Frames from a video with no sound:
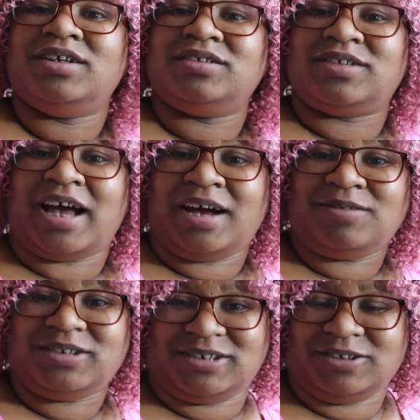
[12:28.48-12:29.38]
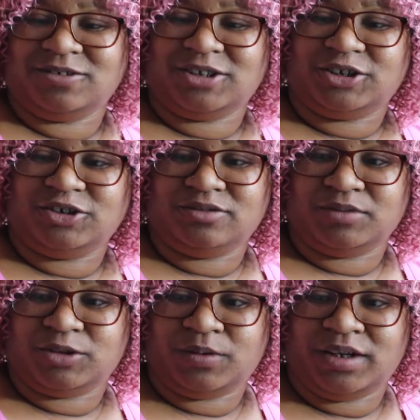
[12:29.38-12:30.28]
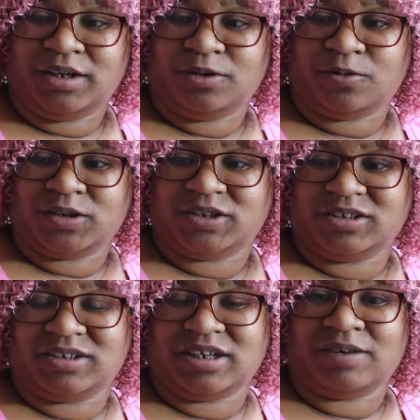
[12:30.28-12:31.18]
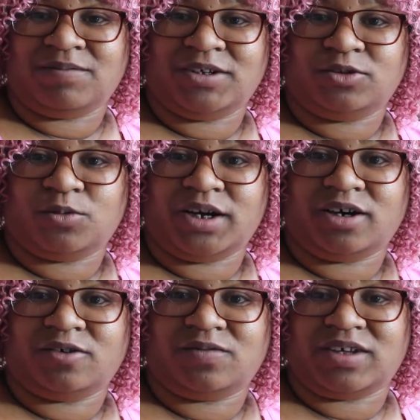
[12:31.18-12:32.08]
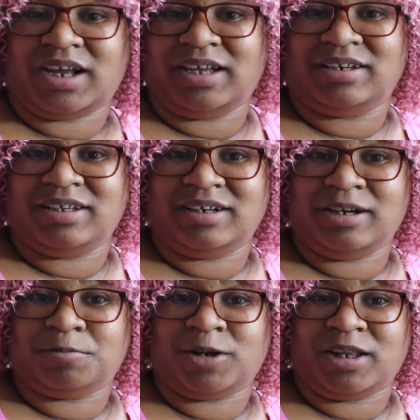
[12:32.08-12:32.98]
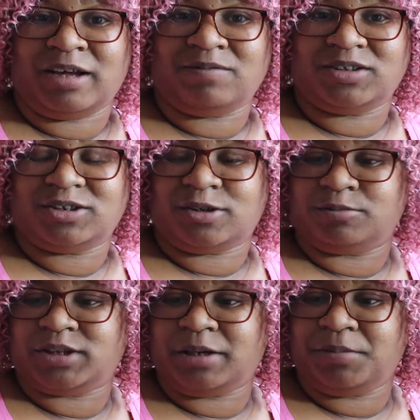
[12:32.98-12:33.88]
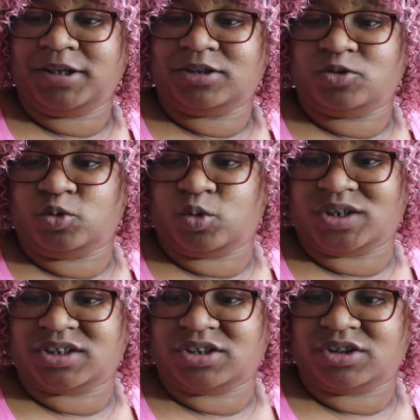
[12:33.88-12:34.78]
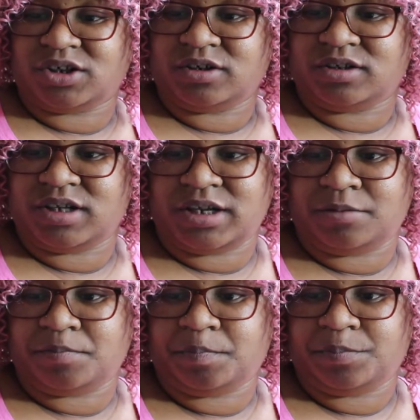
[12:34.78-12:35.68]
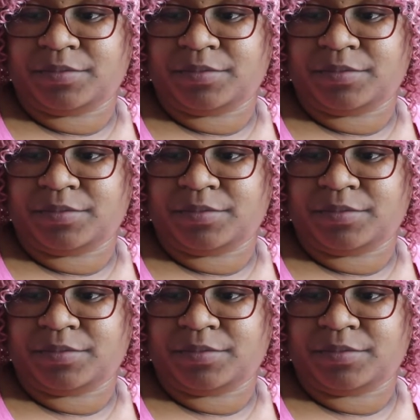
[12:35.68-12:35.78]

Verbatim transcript: So I was told to choose between questions eleven and twelve, and I did number eleven, so I'm skipping to question thirteen.